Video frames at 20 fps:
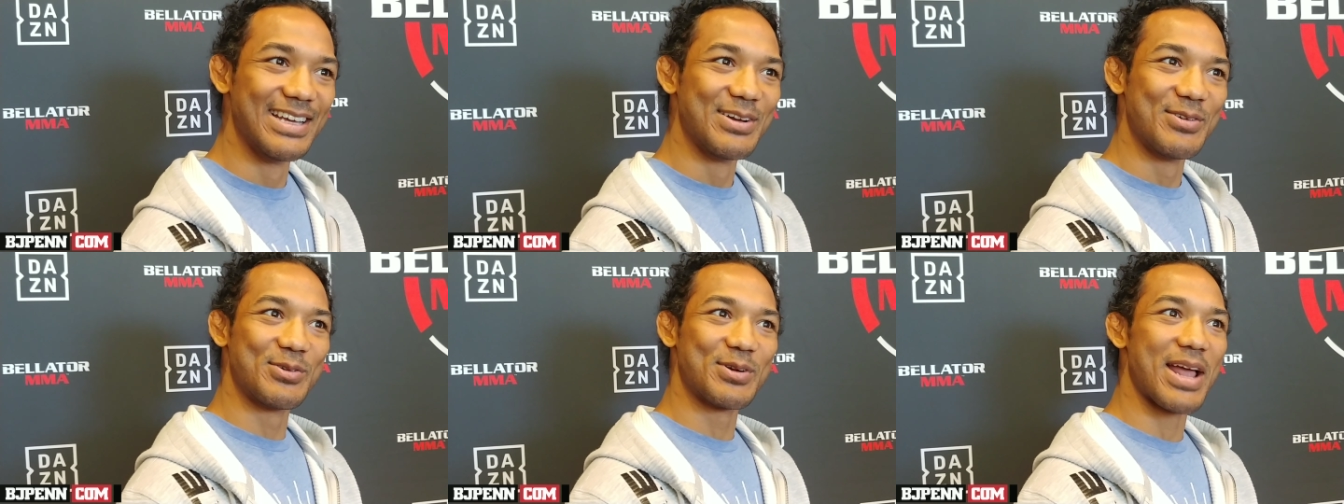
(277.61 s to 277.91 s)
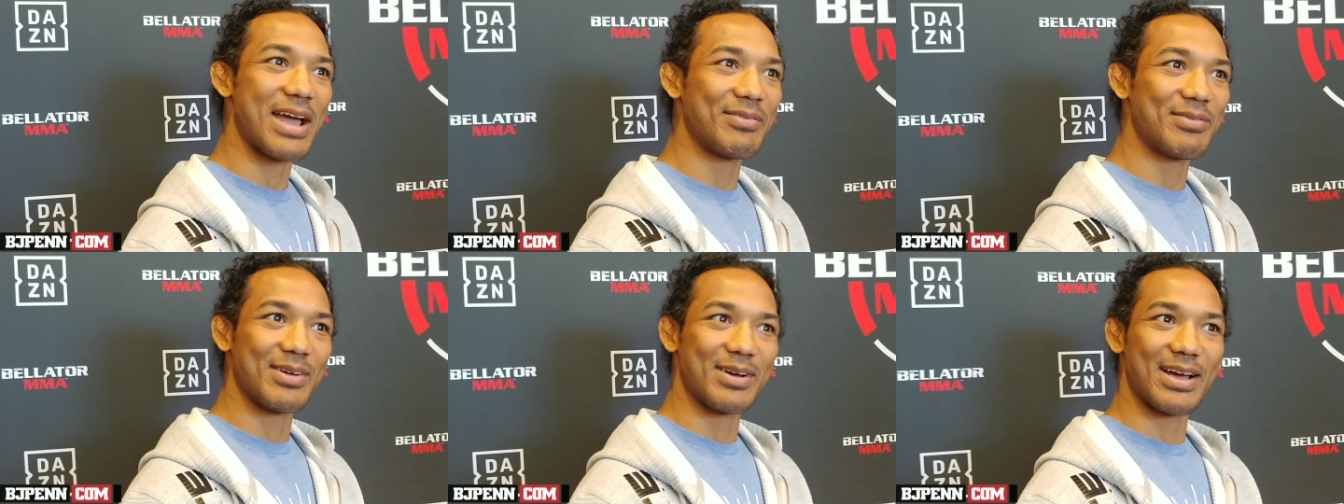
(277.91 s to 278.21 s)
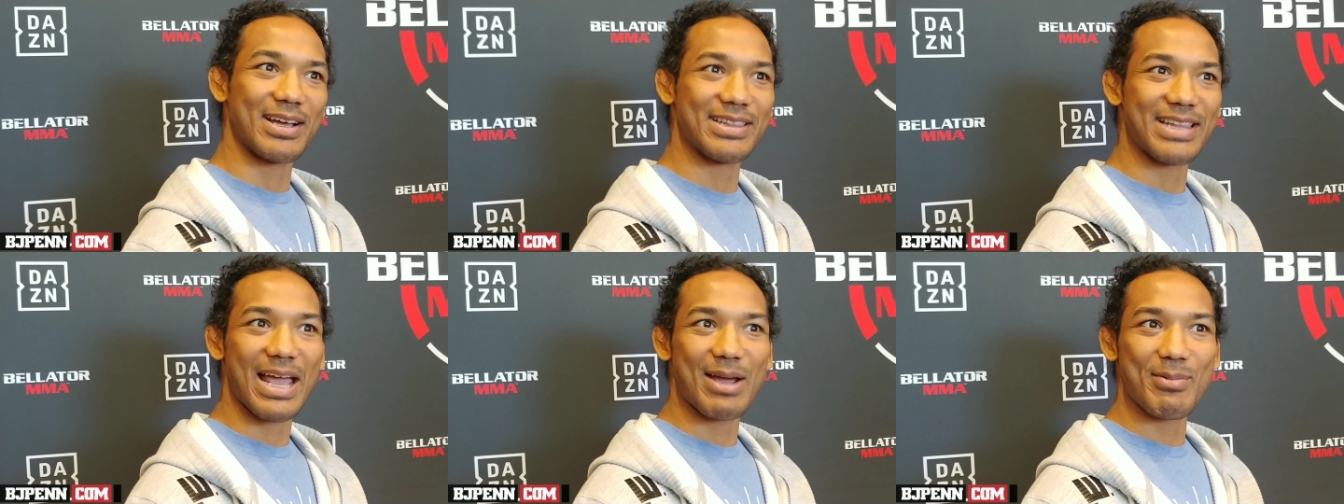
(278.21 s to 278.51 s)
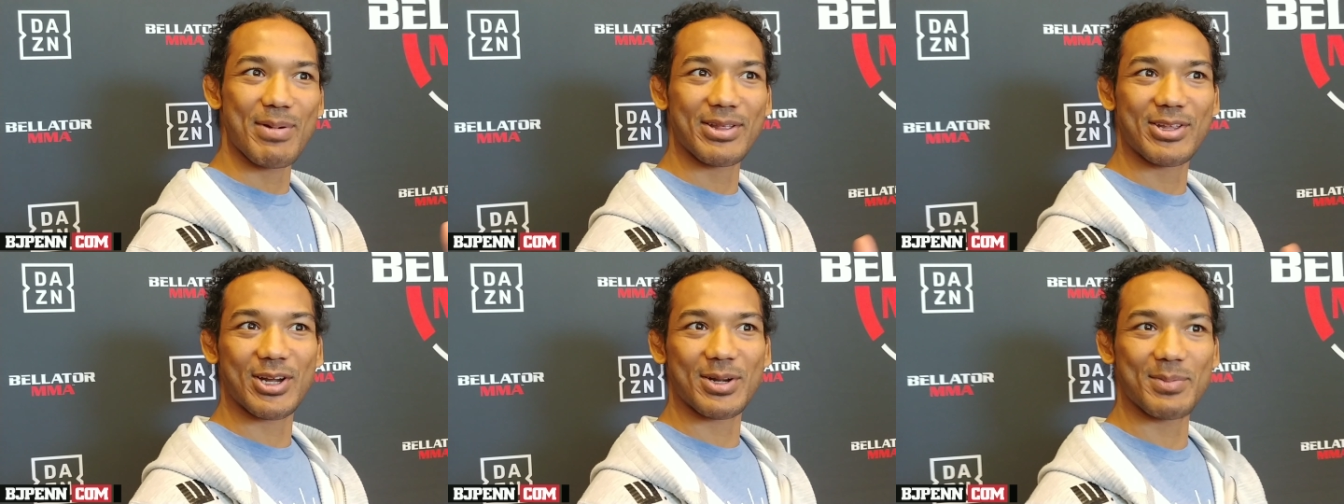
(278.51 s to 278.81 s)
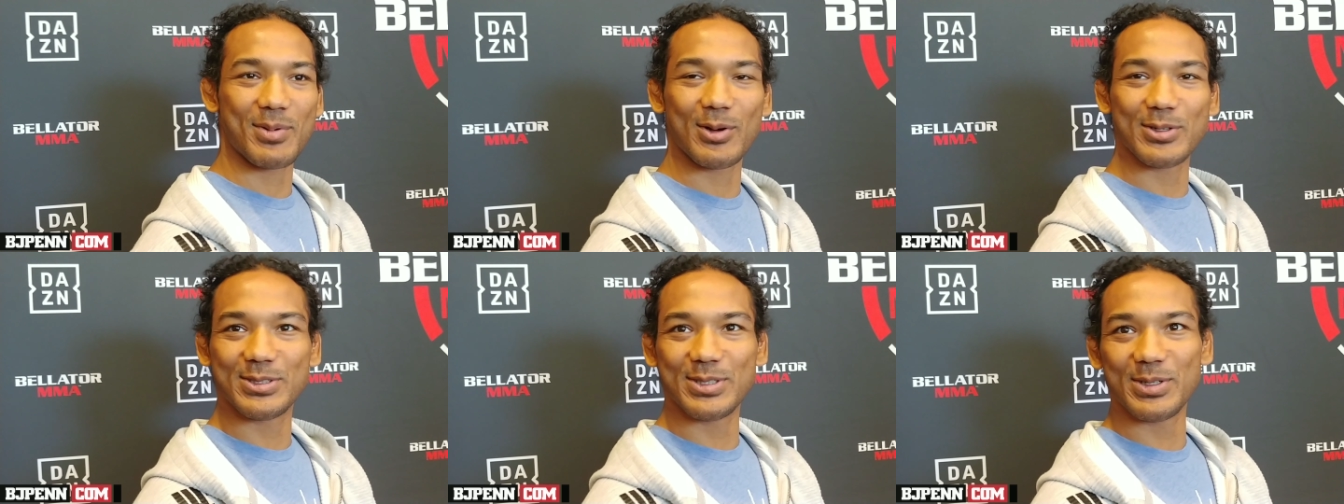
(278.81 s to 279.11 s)
We're gonna have a lightweight
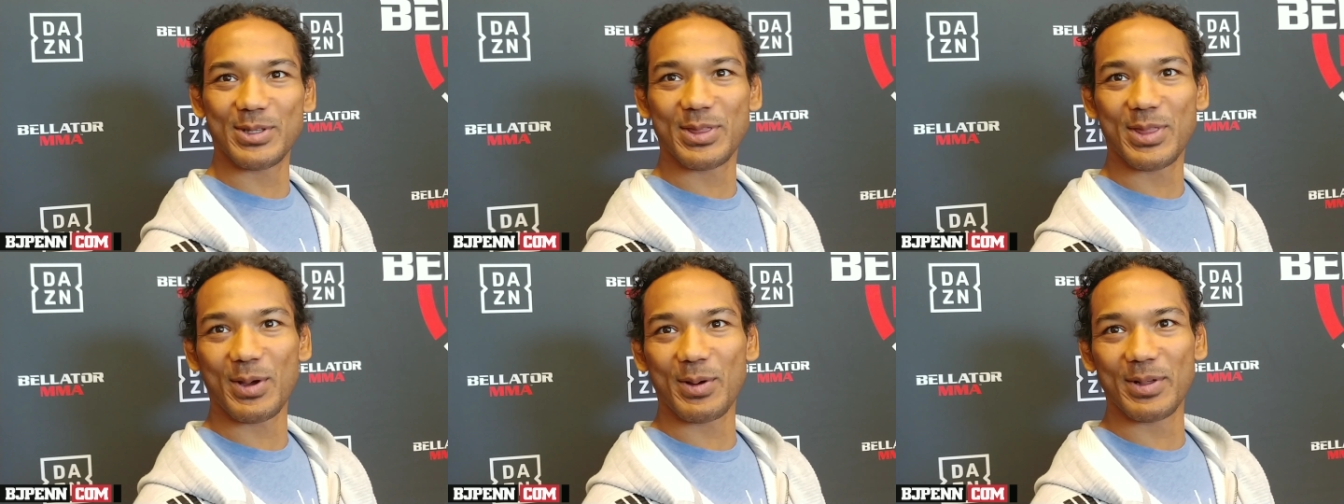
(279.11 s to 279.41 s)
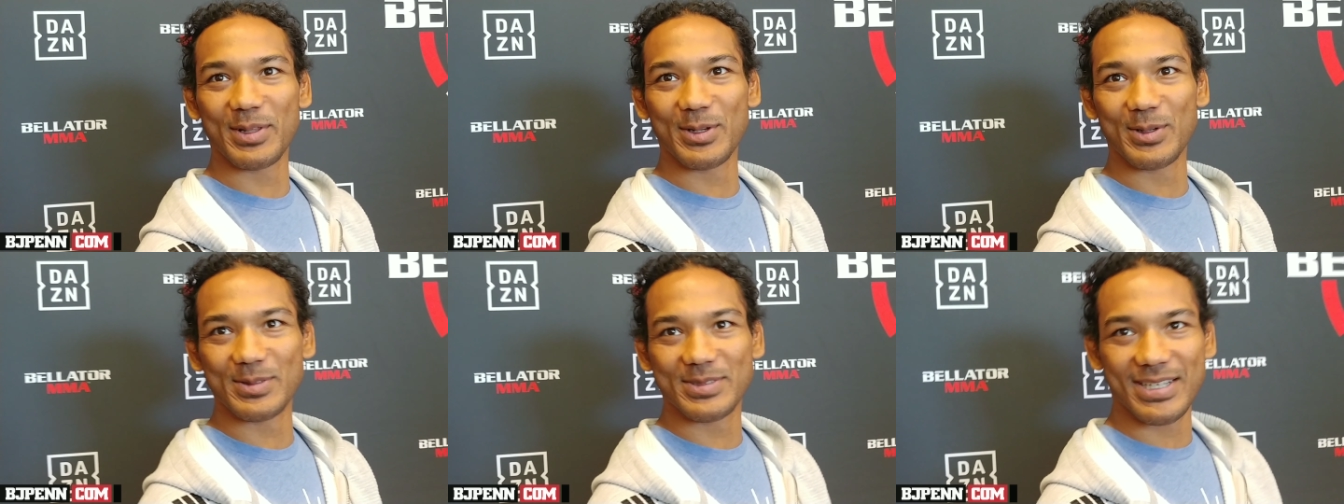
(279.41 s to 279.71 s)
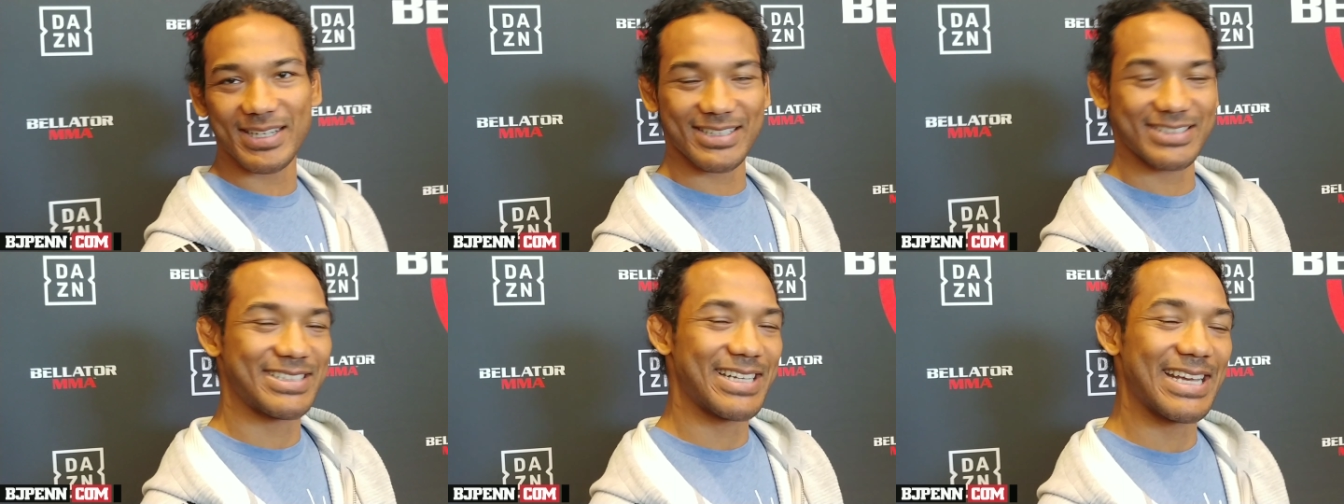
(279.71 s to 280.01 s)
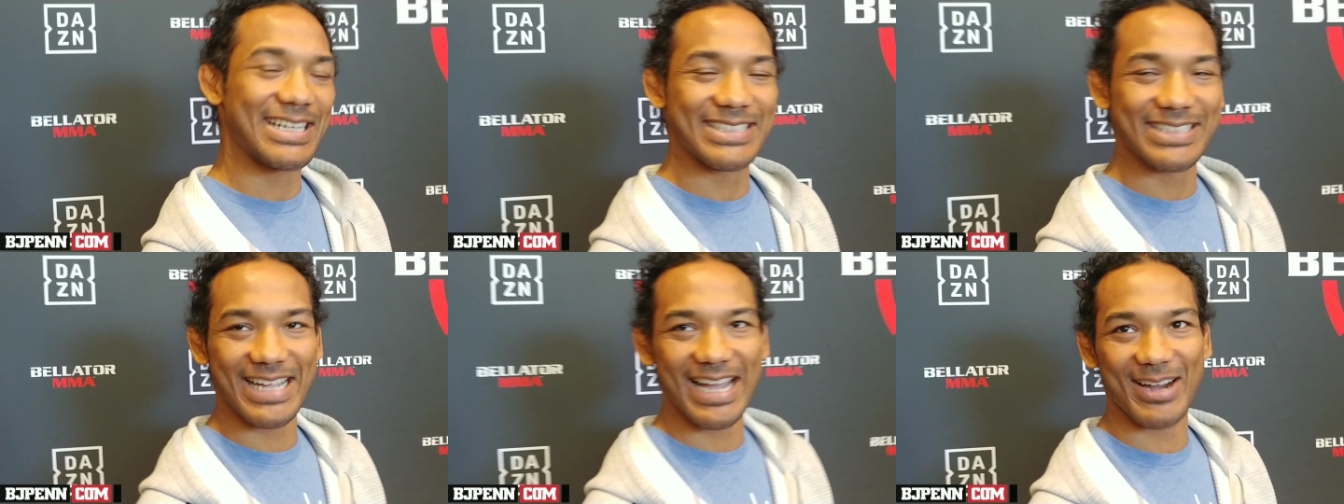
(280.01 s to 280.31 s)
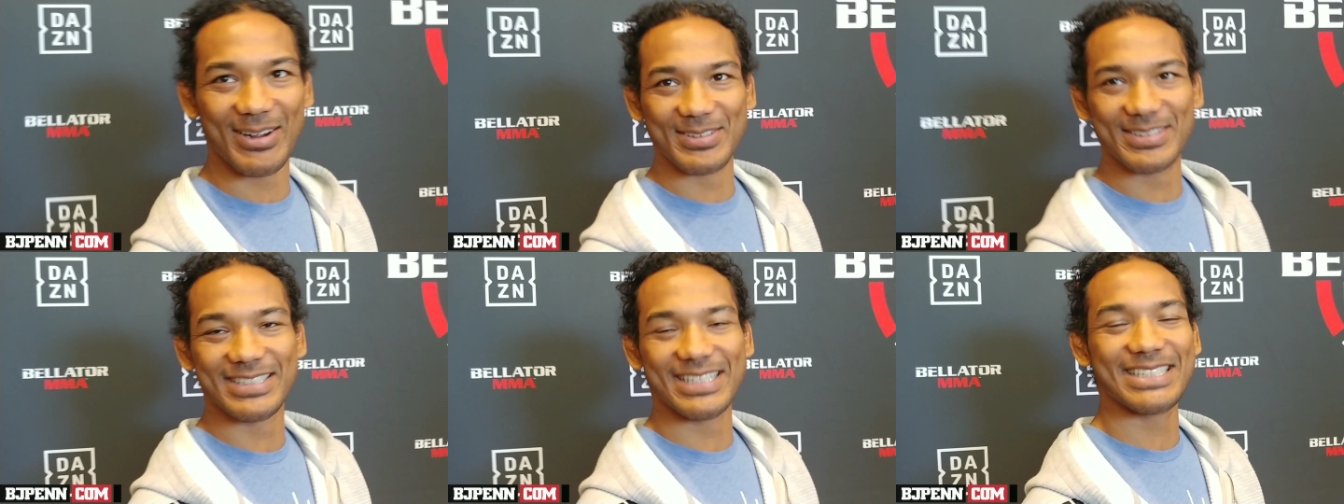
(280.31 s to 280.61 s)
tournament. Why don't you throw a little chunk change
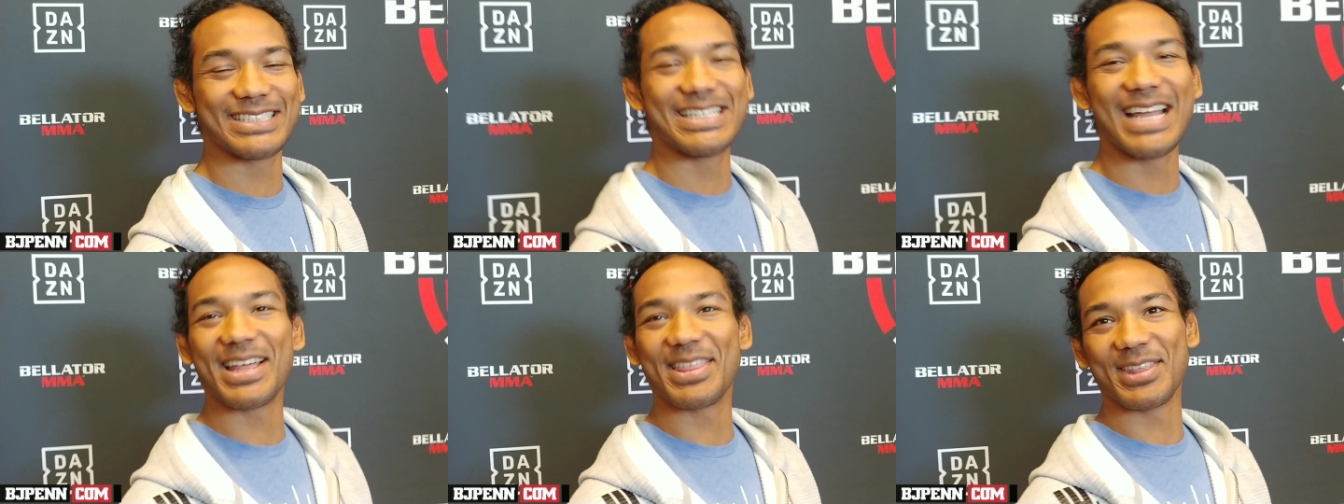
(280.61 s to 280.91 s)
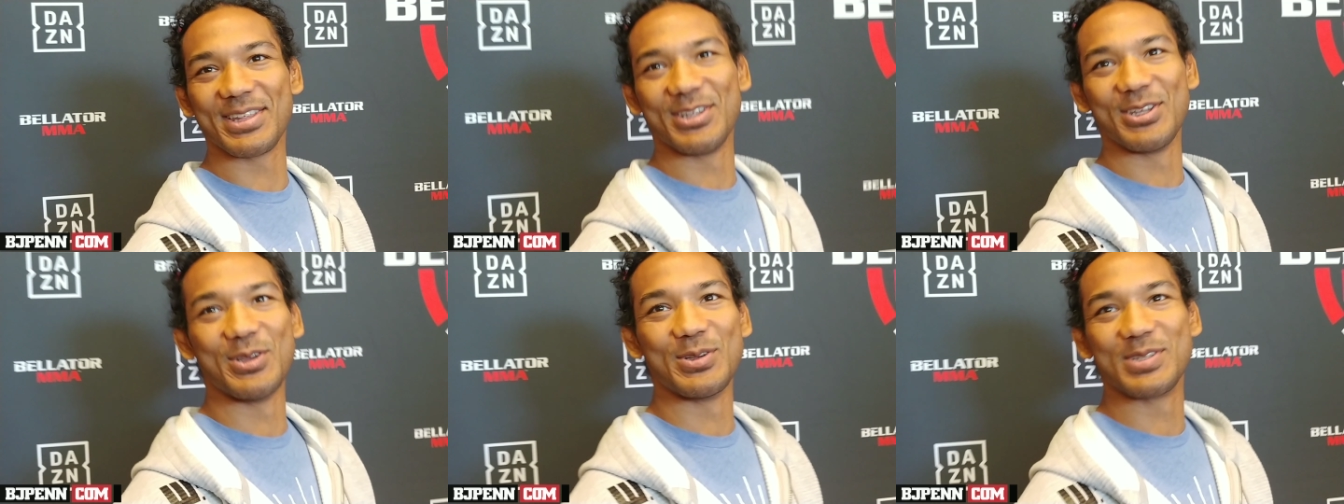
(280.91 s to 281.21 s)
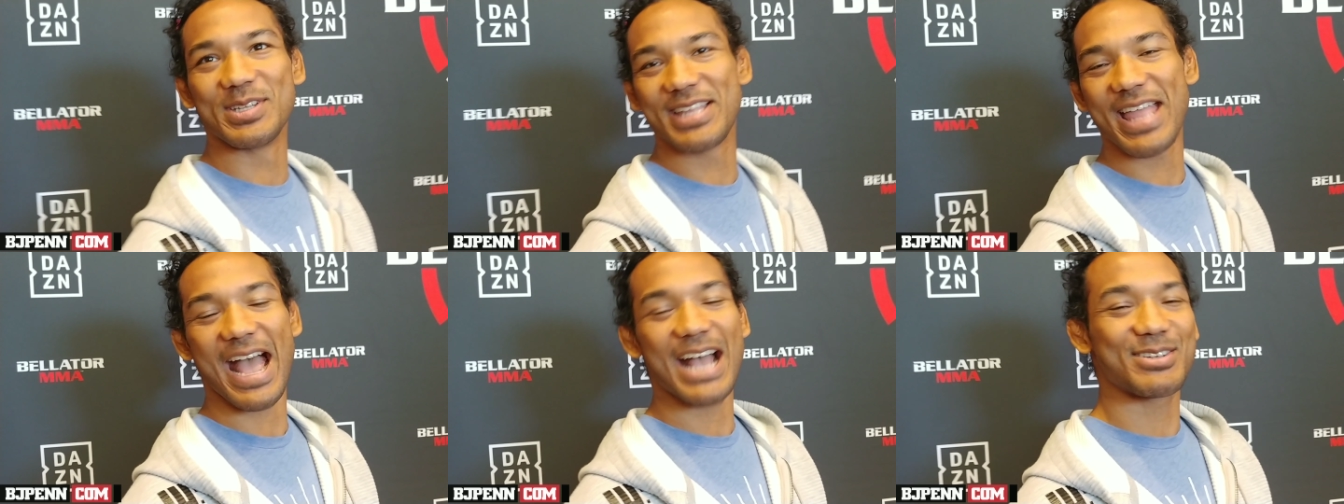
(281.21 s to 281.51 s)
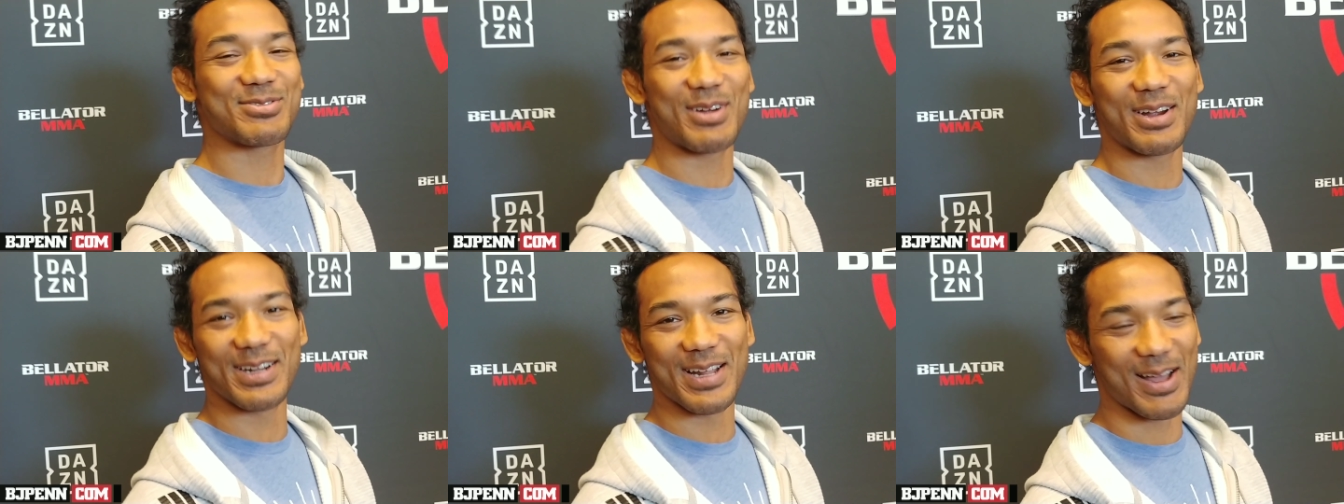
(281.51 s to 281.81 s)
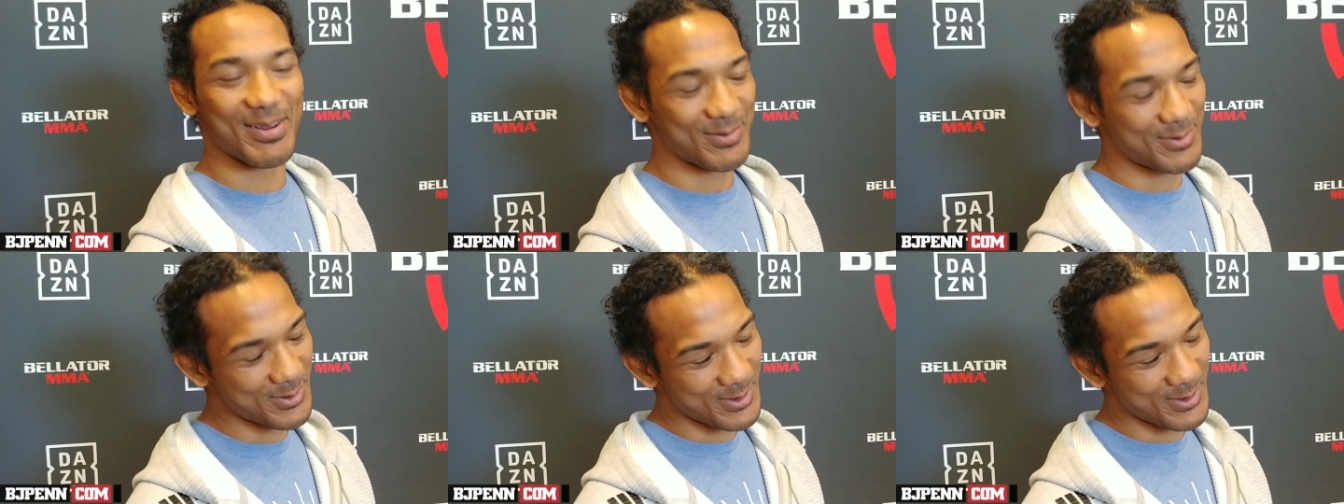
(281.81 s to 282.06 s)
down? It's nothing to you. It's a tax write-off.